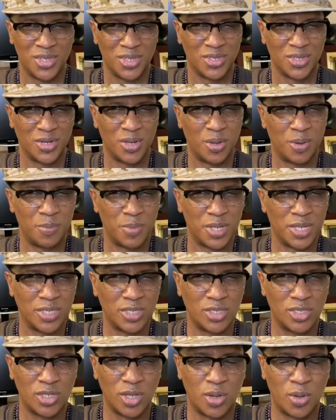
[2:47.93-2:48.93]
You know what I mean?
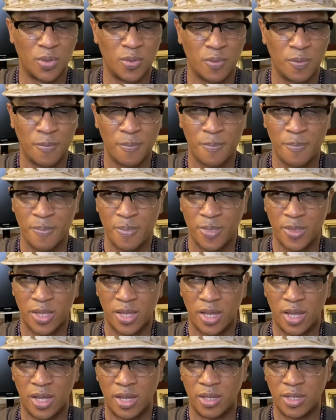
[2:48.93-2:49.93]
So
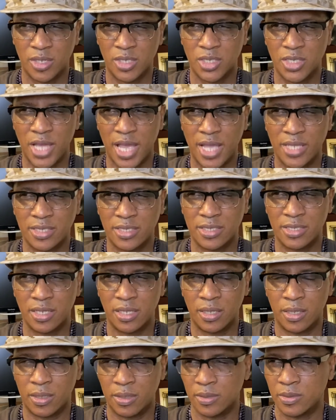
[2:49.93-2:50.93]
that's
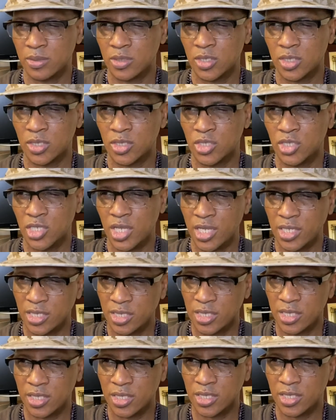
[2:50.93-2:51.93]
a
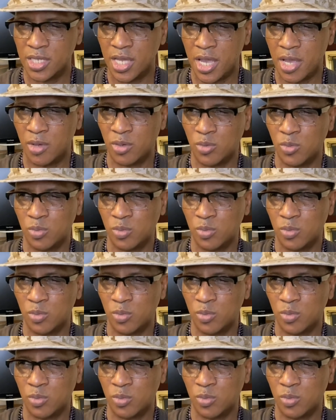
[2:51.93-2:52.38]
suggestion that